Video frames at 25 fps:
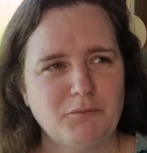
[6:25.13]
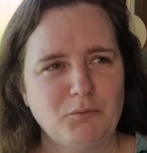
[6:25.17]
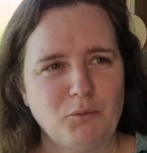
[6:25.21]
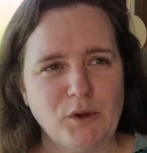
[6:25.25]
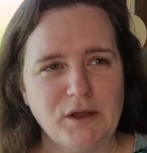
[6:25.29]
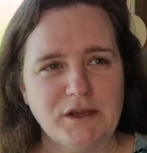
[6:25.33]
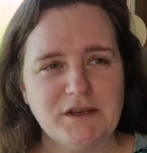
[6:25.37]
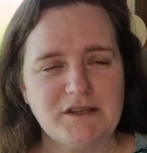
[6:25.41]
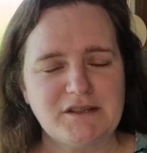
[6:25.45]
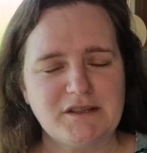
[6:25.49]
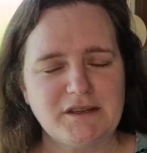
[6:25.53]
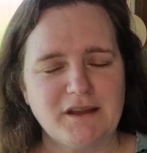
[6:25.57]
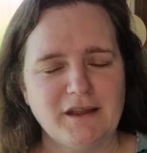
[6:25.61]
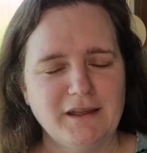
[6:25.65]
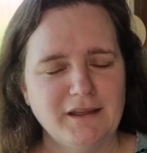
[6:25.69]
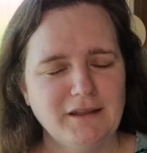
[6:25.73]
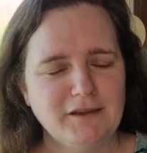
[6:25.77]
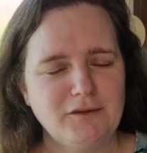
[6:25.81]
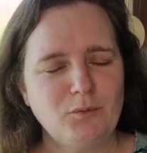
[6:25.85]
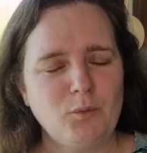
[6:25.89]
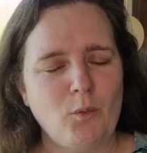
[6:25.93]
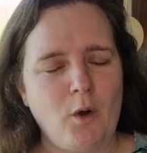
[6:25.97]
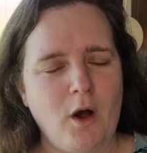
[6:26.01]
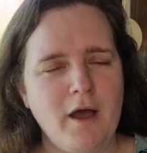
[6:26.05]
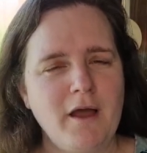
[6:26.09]
which
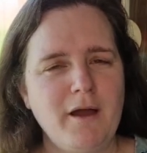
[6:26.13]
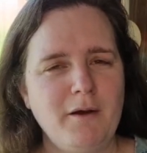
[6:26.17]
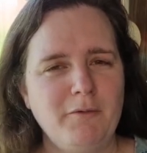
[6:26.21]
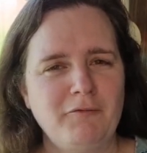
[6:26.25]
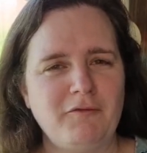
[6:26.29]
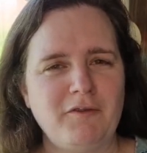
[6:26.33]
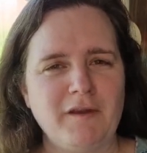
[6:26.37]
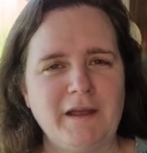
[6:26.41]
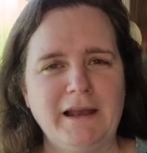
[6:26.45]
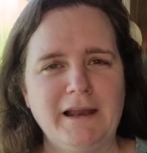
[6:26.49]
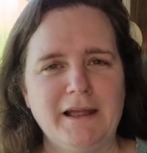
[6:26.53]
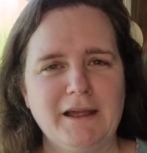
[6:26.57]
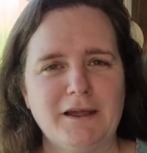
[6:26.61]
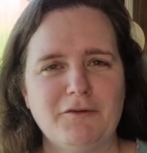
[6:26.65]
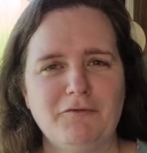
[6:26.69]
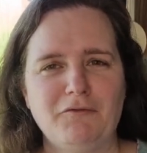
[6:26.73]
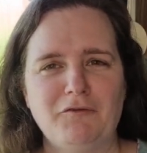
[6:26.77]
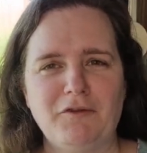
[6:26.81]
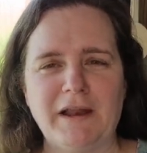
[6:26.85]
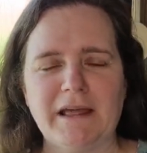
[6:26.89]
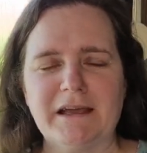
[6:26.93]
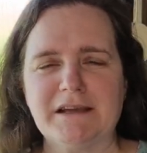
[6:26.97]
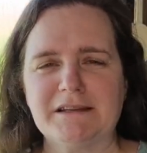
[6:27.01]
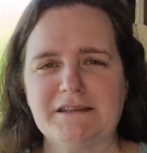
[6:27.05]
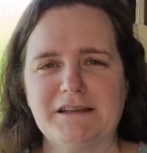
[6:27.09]
is why I'm feeling
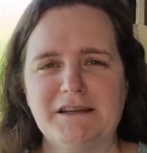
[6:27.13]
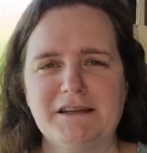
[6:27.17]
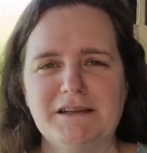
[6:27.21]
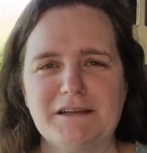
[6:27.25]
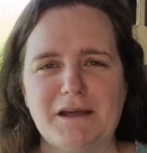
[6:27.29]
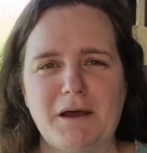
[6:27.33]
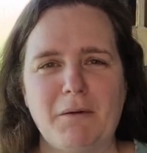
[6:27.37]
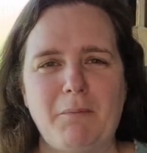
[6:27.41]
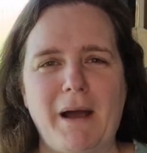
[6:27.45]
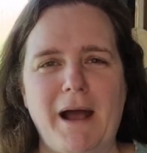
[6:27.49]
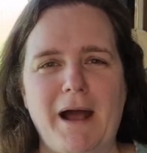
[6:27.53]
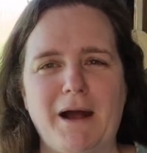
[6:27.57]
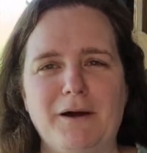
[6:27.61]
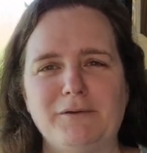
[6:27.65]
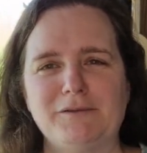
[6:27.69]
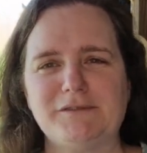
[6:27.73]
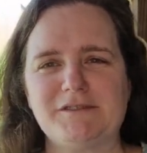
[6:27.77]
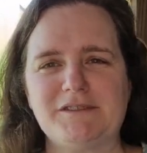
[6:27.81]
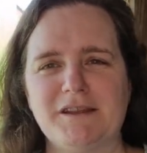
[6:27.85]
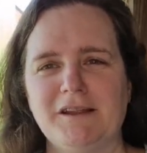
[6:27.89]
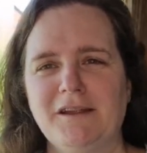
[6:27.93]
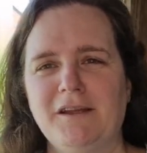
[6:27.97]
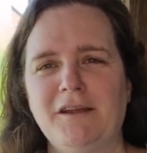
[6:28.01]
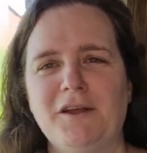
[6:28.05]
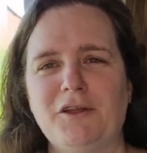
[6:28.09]
conflicted
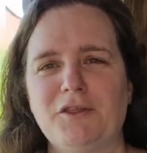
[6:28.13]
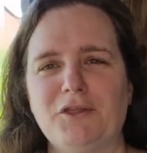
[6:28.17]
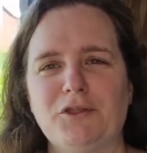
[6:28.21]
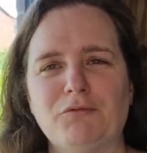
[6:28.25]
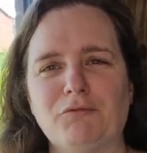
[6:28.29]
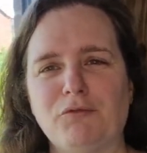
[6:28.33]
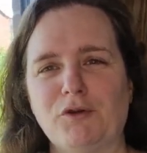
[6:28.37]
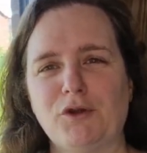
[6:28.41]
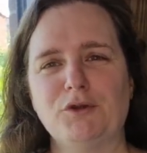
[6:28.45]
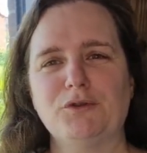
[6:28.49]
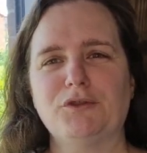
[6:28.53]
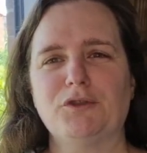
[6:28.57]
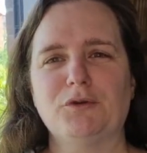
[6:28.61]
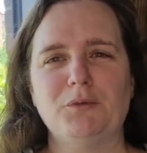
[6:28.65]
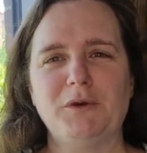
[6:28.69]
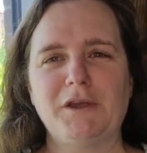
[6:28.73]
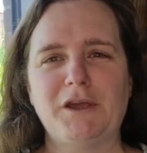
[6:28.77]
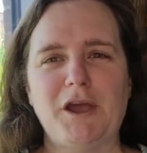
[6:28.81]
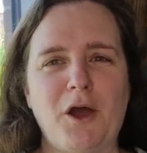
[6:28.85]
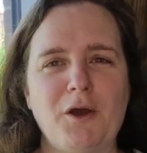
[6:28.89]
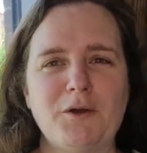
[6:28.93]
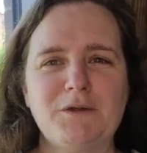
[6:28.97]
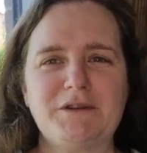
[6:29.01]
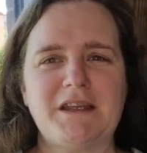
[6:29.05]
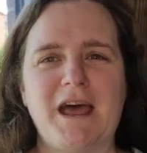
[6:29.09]
about the route that we
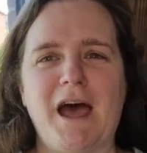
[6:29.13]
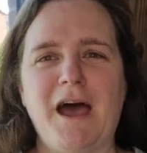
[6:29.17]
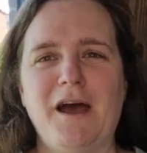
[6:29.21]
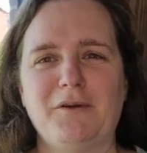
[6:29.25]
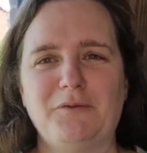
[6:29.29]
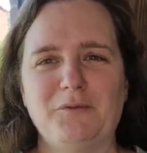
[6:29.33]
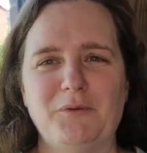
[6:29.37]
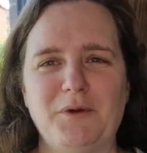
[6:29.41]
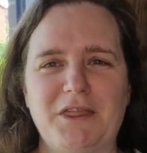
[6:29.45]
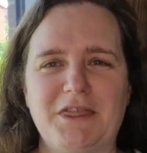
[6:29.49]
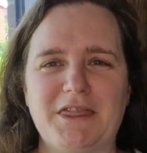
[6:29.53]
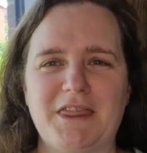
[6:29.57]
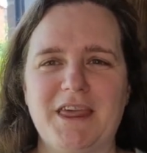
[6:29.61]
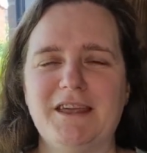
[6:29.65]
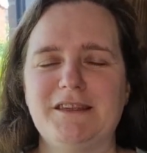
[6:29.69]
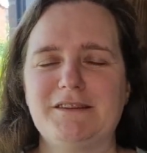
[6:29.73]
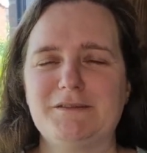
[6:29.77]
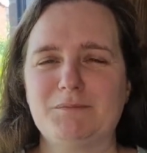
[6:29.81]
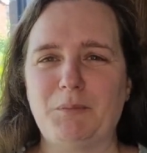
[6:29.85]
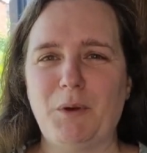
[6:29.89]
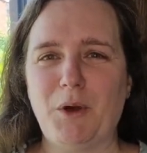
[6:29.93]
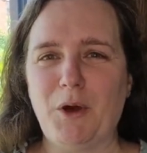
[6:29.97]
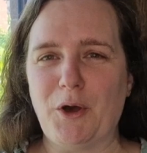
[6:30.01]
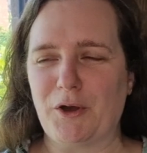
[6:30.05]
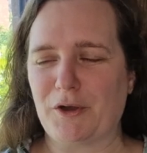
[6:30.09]
go down with
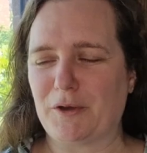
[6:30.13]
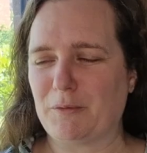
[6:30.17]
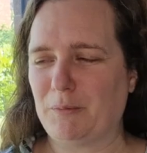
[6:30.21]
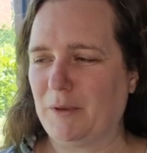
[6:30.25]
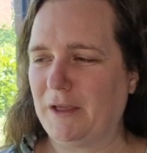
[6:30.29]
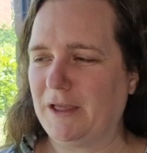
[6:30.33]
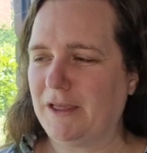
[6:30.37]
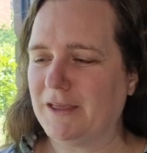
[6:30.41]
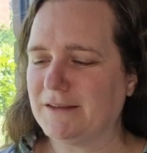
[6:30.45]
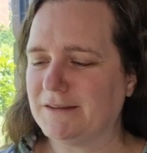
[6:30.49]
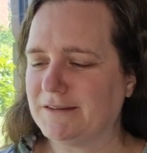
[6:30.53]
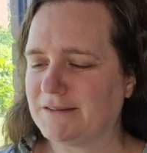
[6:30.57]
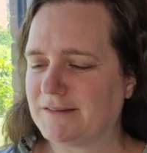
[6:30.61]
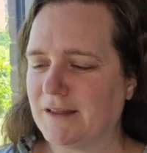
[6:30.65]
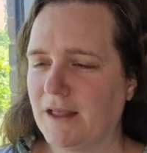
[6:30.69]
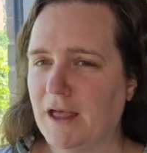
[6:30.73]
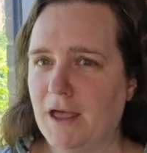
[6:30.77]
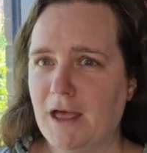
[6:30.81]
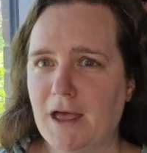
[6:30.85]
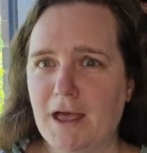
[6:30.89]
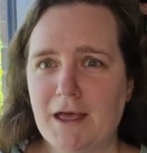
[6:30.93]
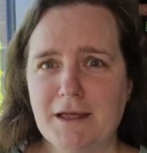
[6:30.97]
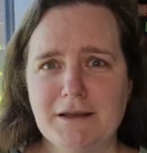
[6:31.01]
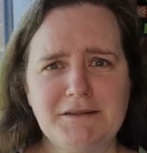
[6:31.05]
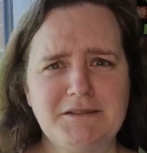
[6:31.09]
this book because
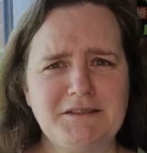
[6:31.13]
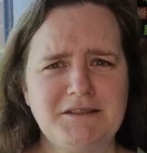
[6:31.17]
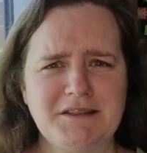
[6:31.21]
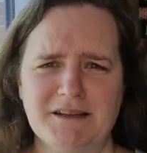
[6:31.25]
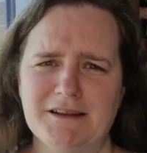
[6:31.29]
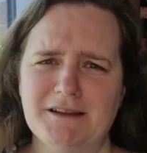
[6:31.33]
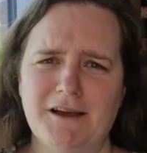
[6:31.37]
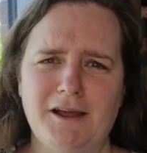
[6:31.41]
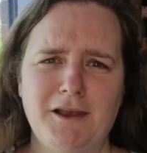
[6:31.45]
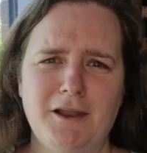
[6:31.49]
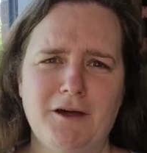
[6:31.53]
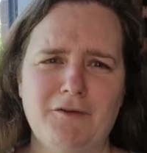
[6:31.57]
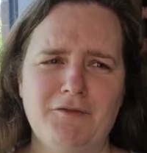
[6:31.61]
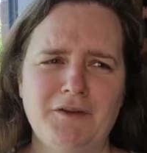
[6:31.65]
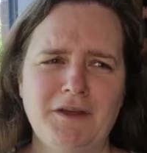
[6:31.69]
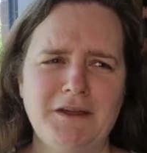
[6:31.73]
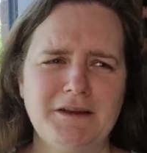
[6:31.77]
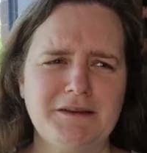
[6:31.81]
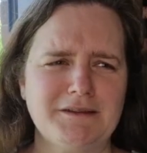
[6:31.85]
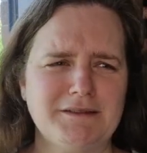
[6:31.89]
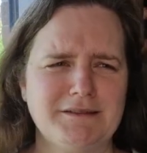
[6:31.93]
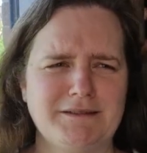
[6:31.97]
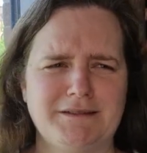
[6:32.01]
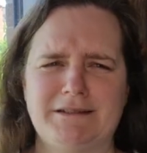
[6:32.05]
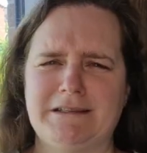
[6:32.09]
did I love
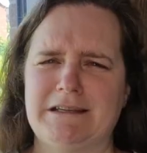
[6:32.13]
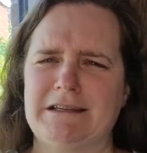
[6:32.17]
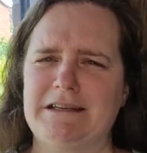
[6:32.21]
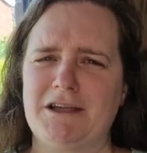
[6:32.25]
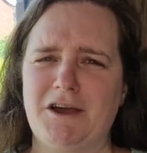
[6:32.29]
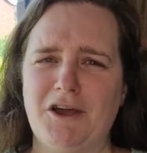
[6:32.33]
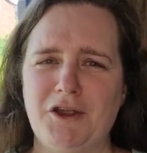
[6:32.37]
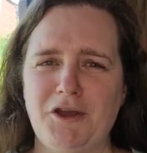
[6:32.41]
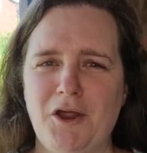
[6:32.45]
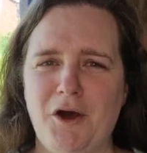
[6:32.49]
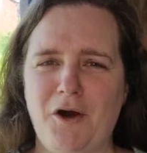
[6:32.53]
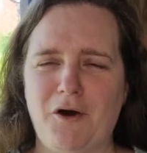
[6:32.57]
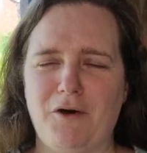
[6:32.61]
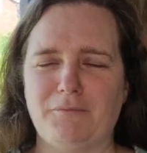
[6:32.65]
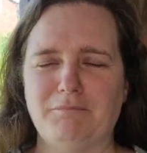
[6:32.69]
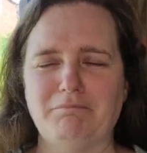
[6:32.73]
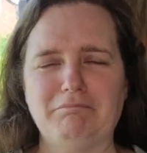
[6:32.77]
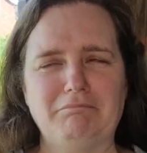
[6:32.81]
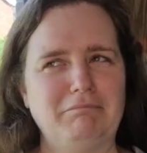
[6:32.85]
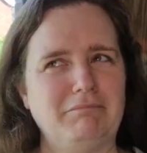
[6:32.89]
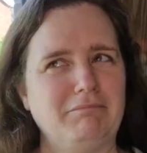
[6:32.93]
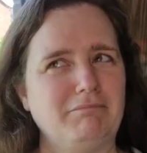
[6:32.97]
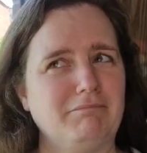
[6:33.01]
it? Did I not?